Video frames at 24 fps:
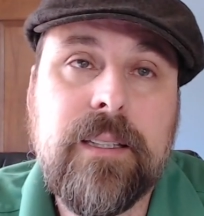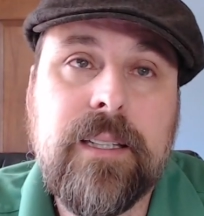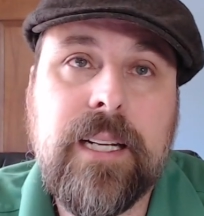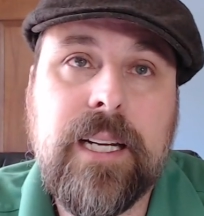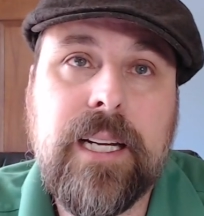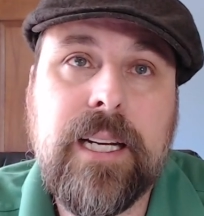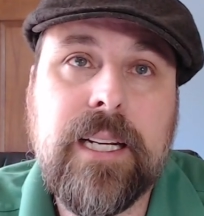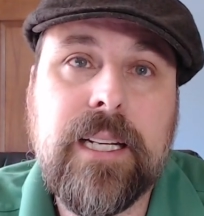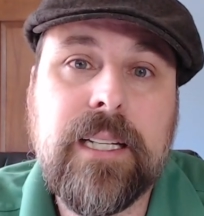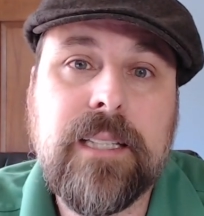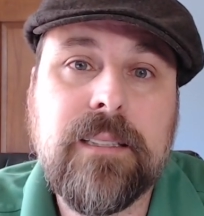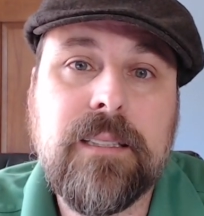
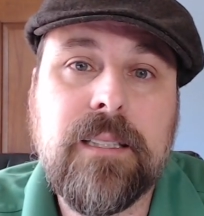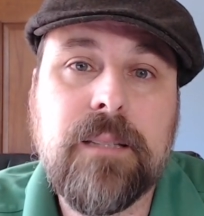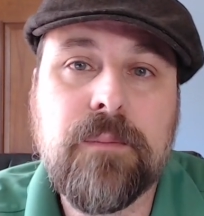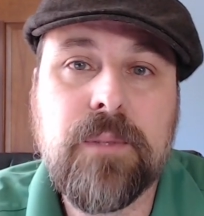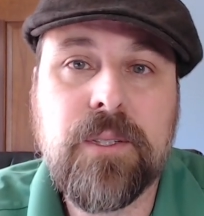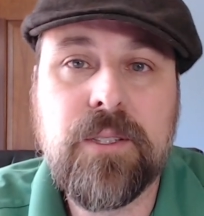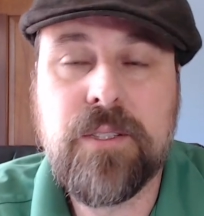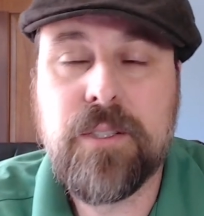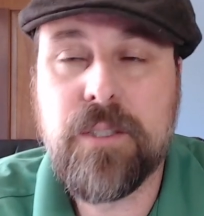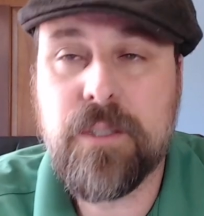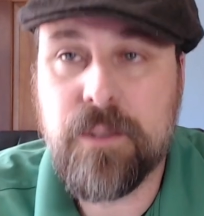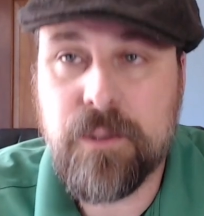And
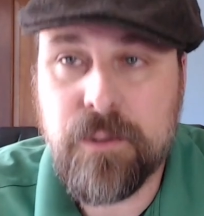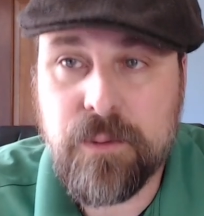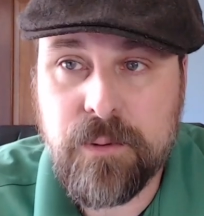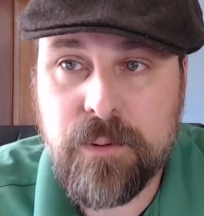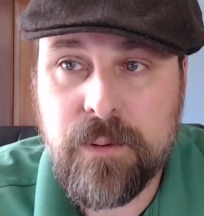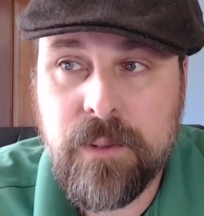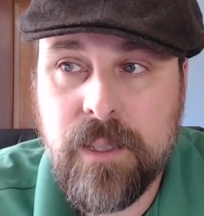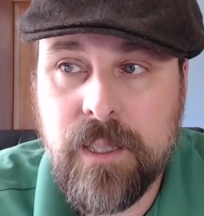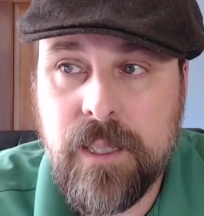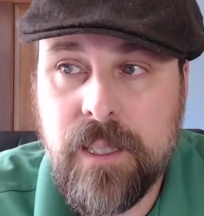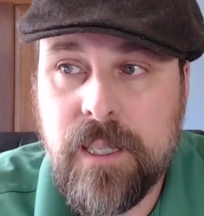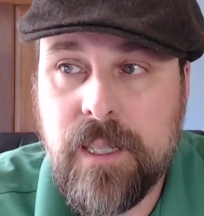number
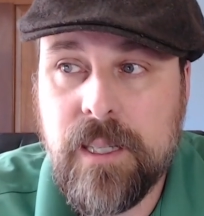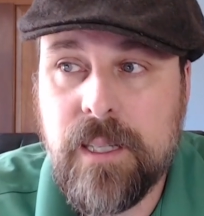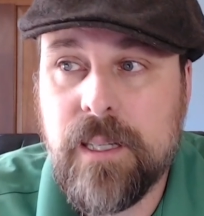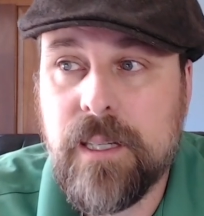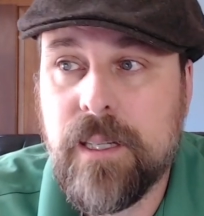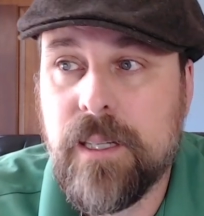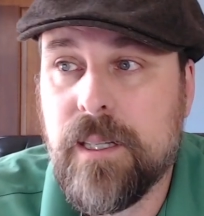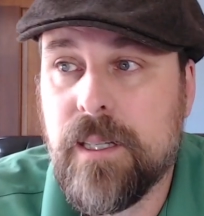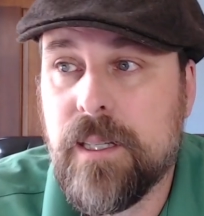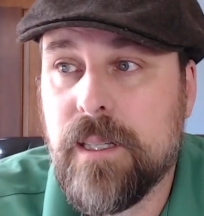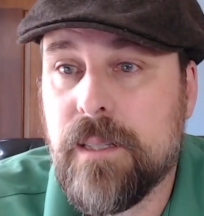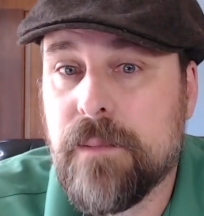two,
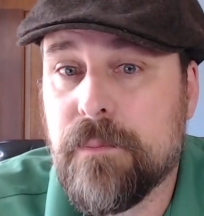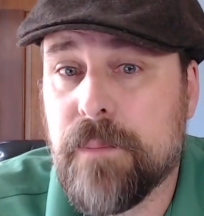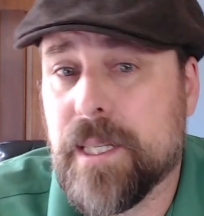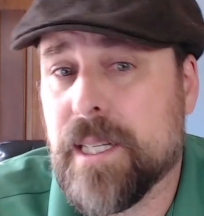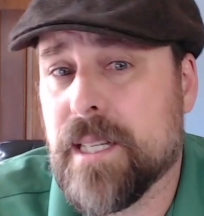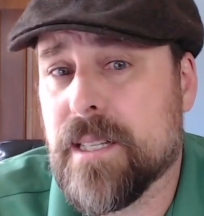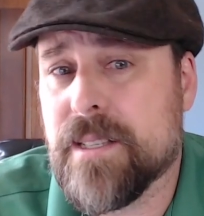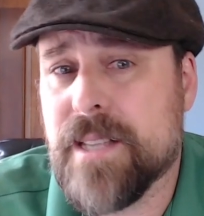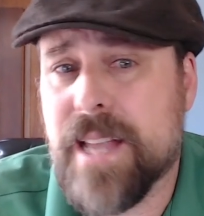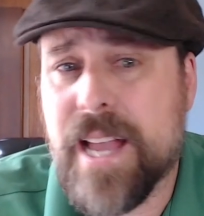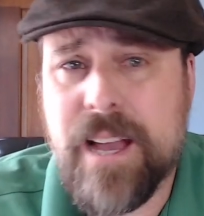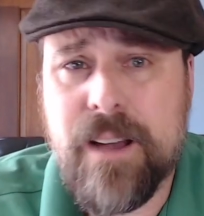
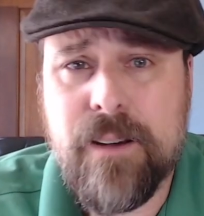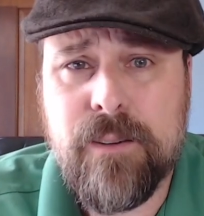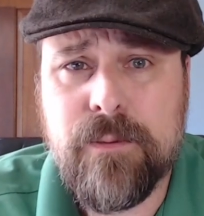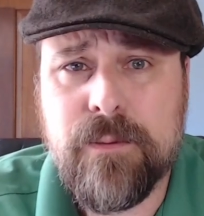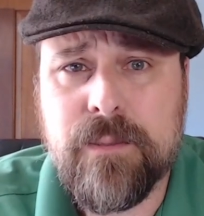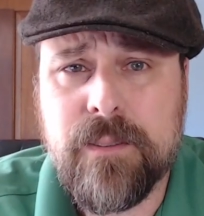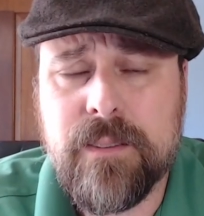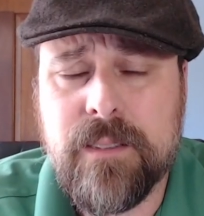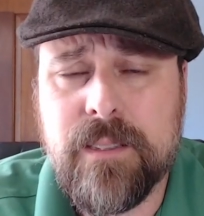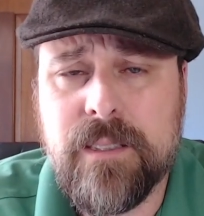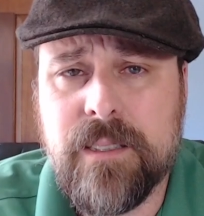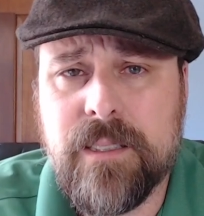because
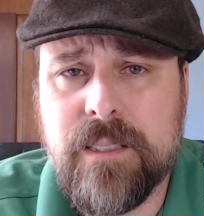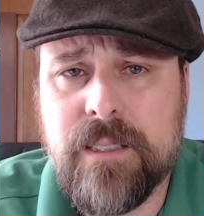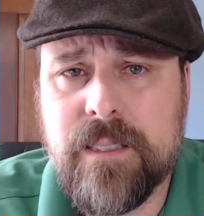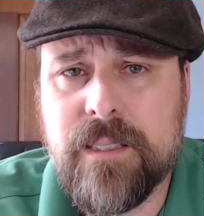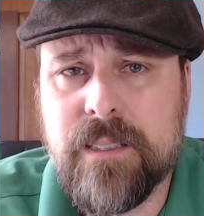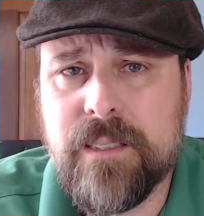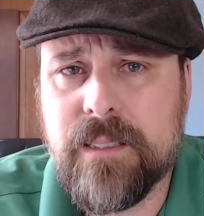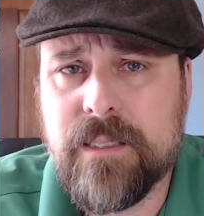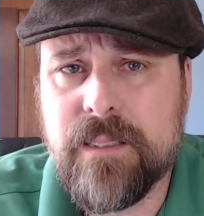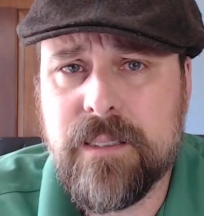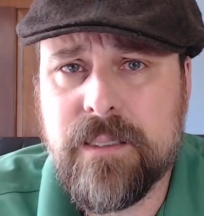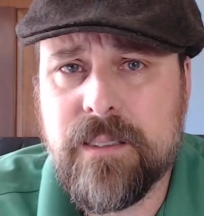now
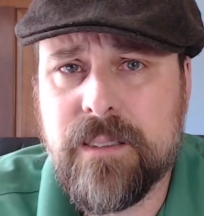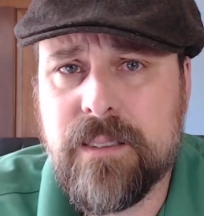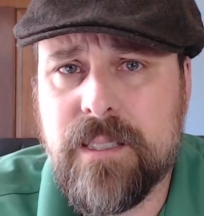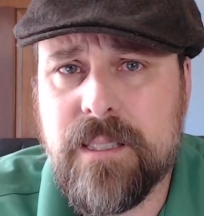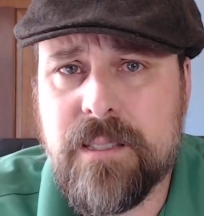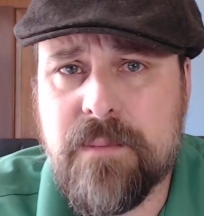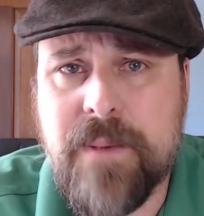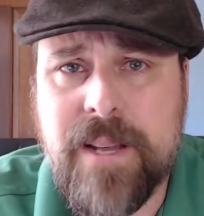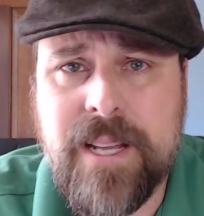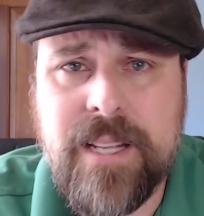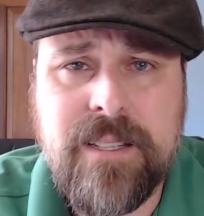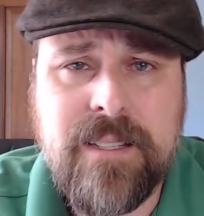
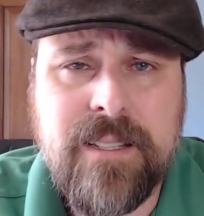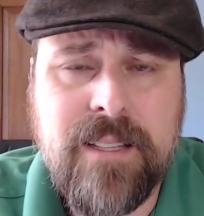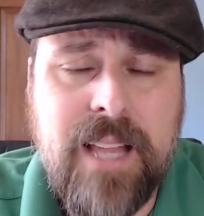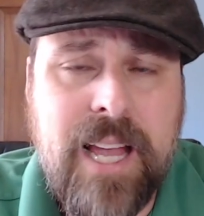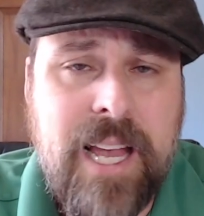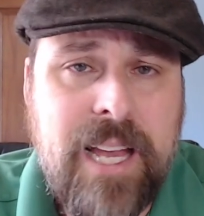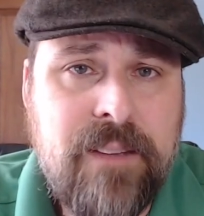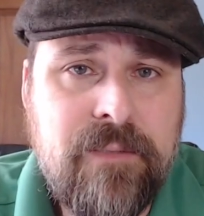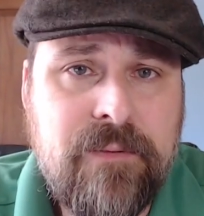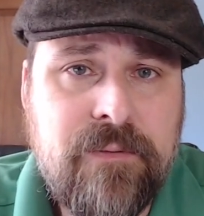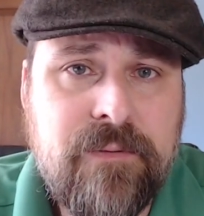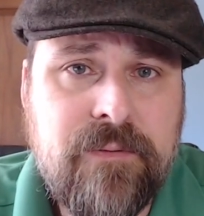this man's
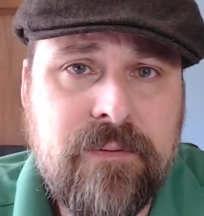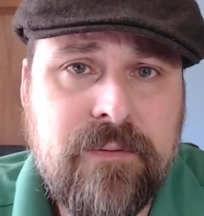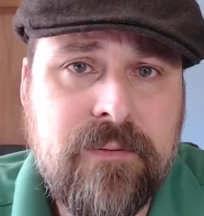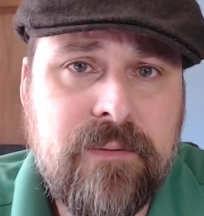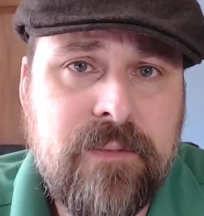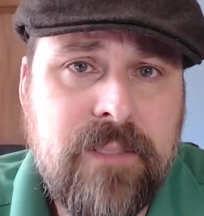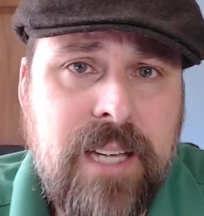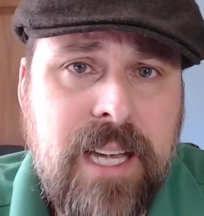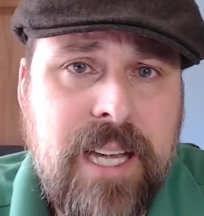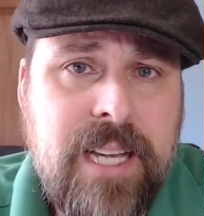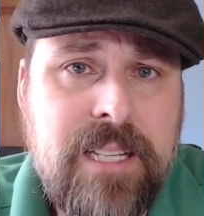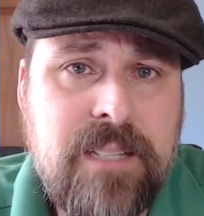life
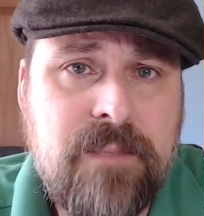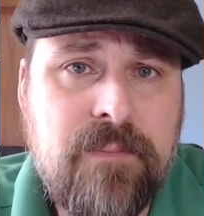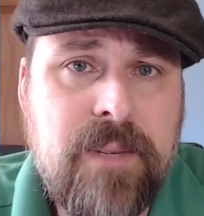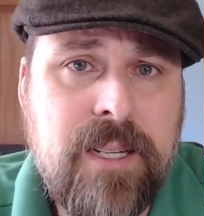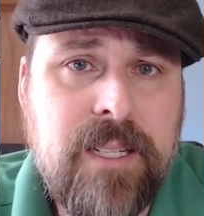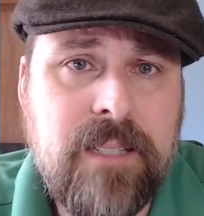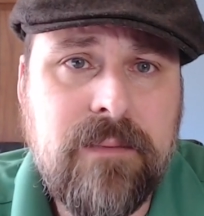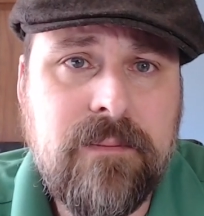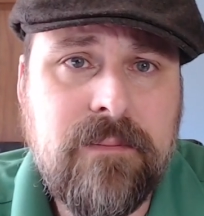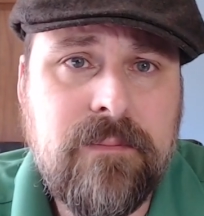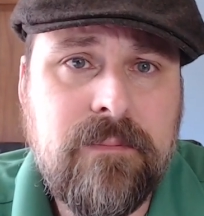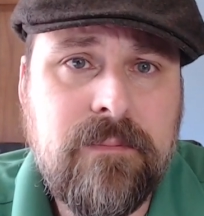has
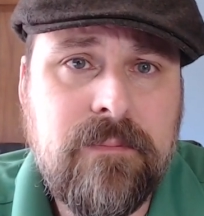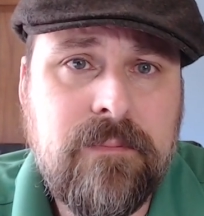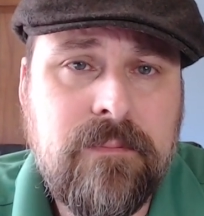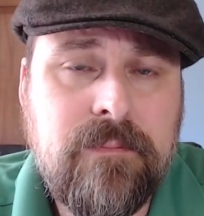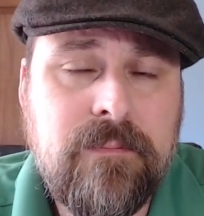been